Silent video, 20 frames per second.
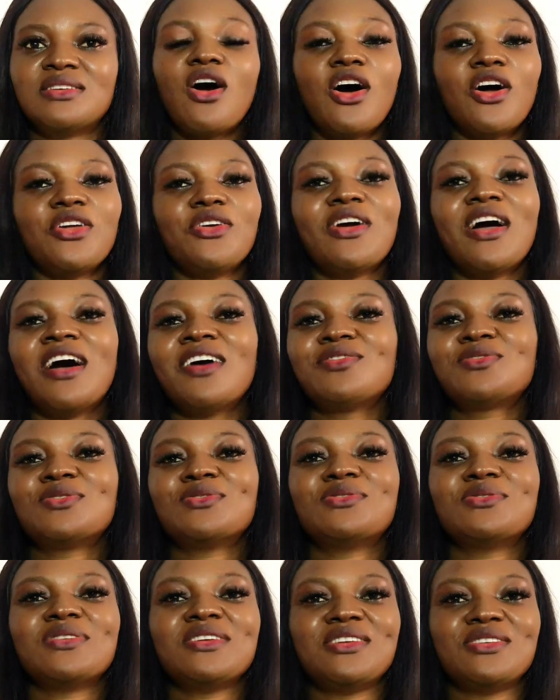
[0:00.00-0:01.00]
All you have to
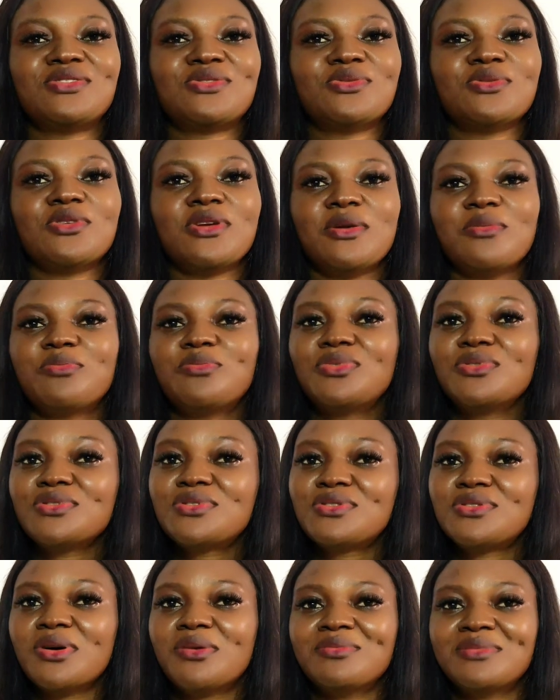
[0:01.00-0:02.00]
do is to input
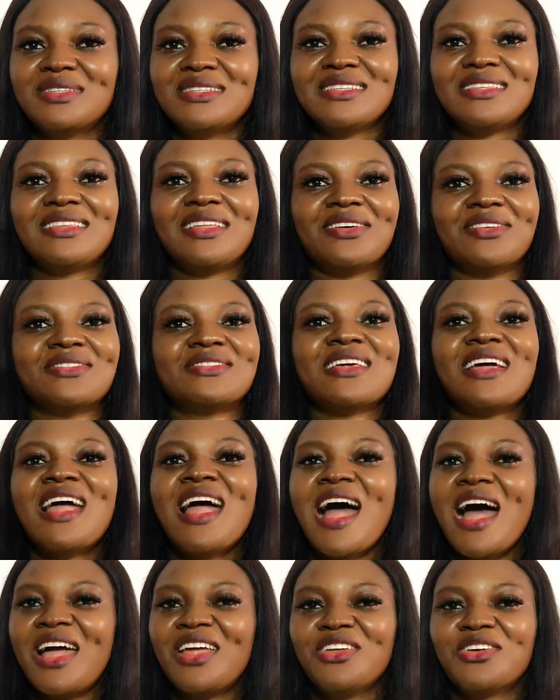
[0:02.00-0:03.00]
some details
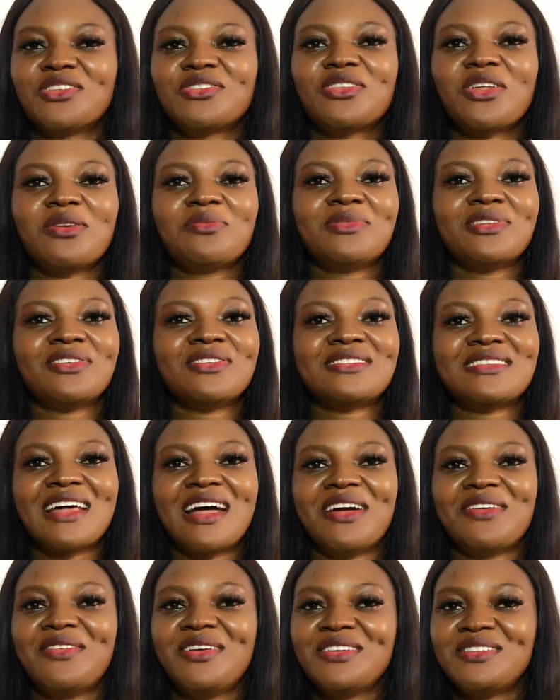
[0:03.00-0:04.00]
and your thumbnails
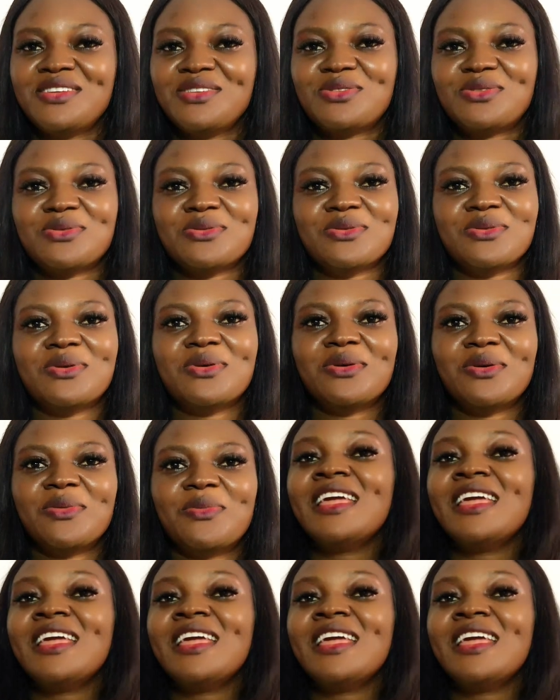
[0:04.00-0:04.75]
are ready to go.